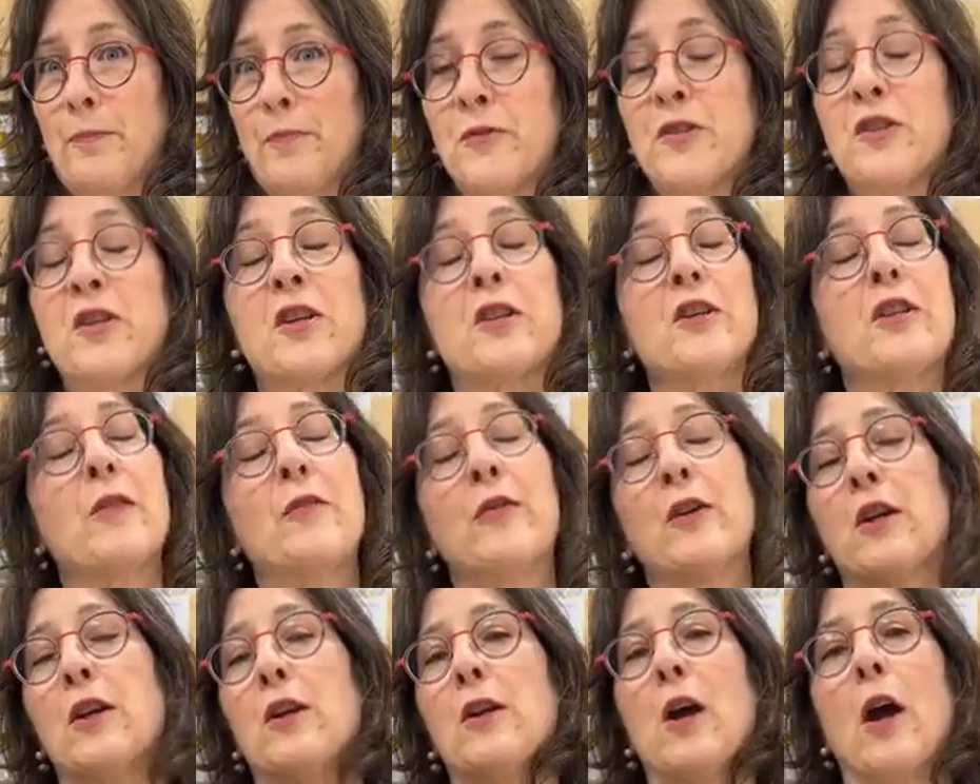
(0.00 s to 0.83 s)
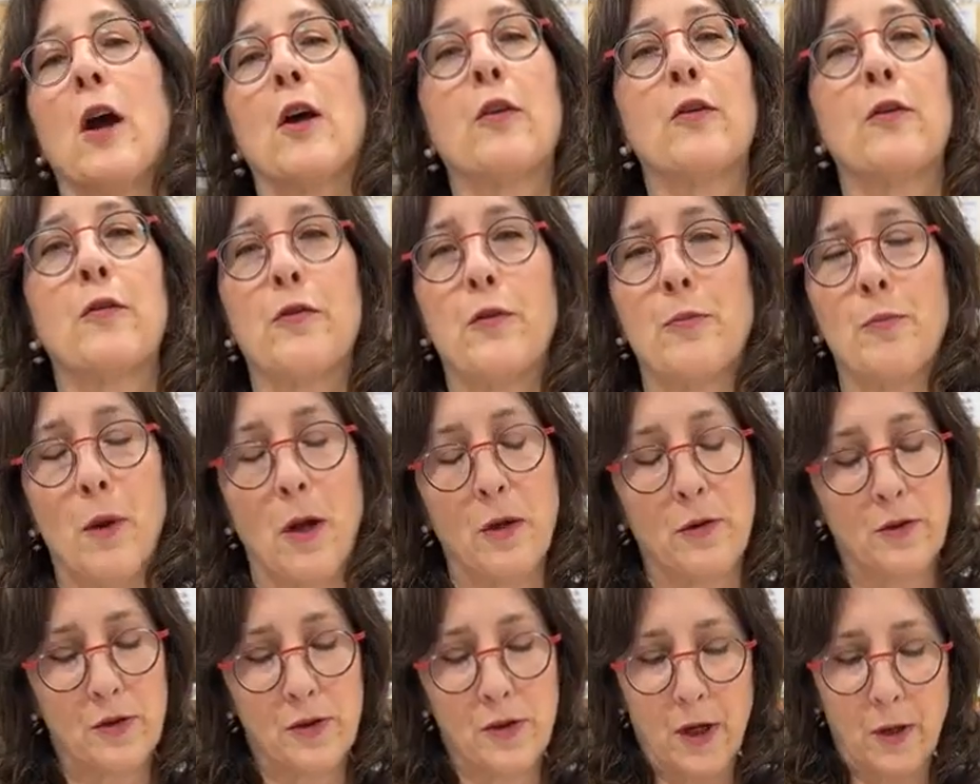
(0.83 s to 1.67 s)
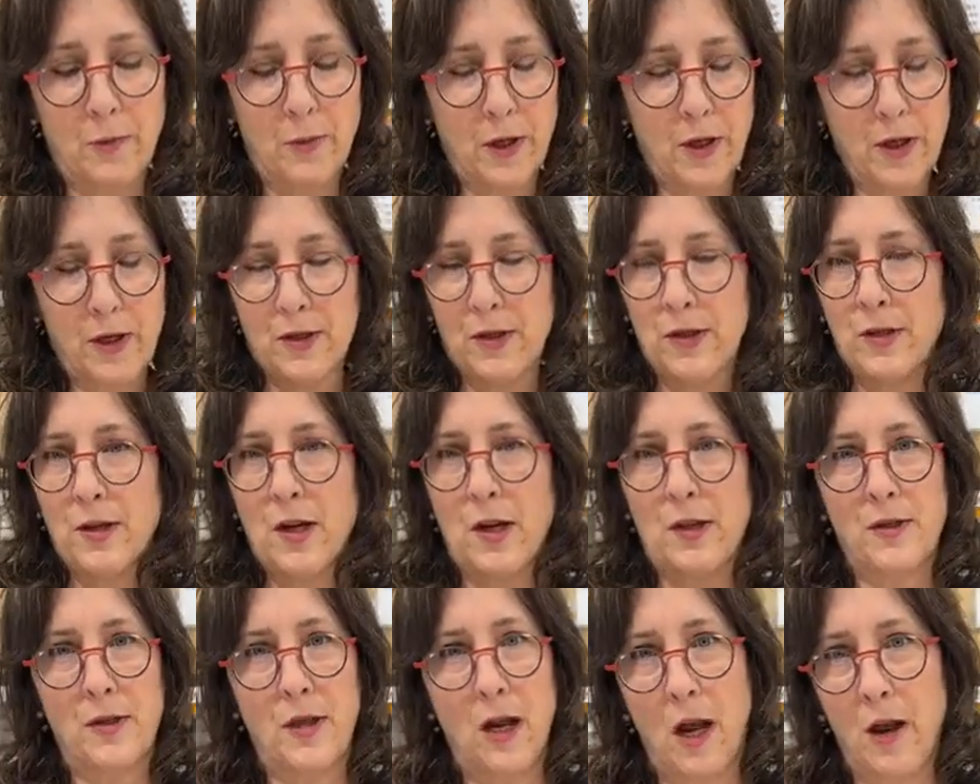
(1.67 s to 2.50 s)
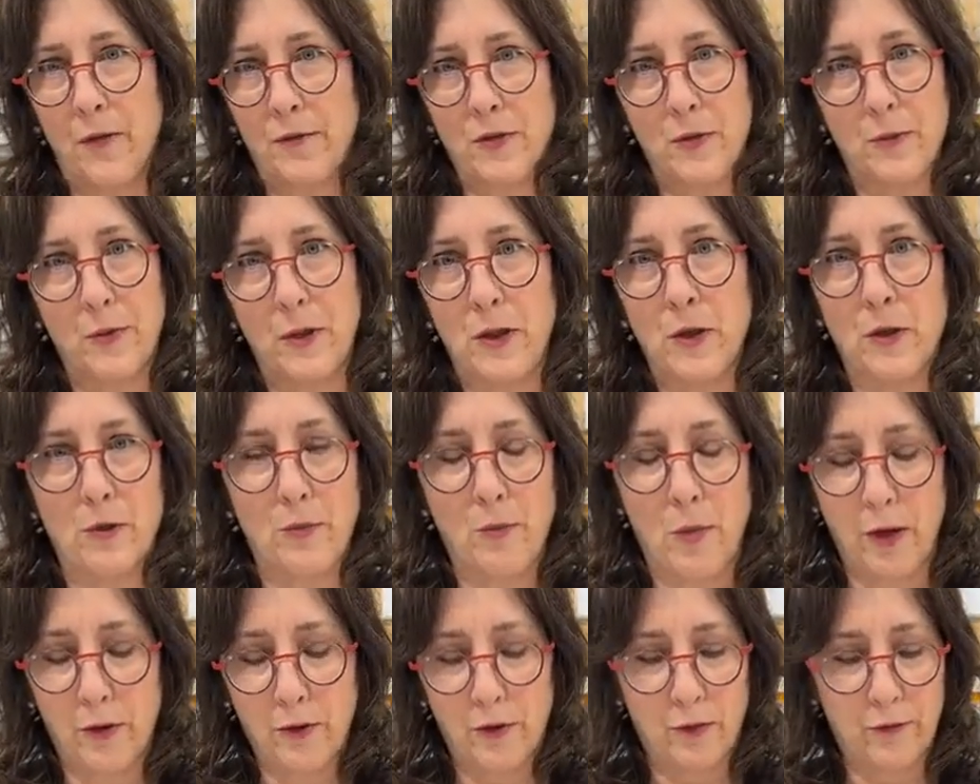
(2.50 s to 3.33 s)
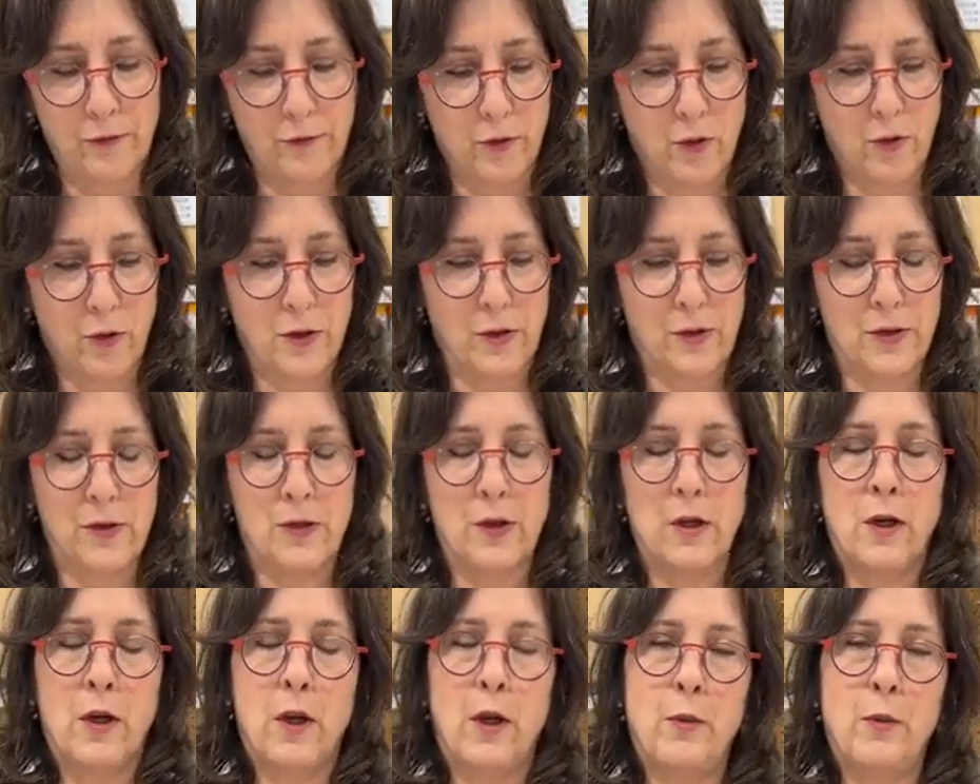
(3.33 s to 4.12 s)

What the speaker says: significant other for Mother's Day, because it doesn't have to be your mother, of course.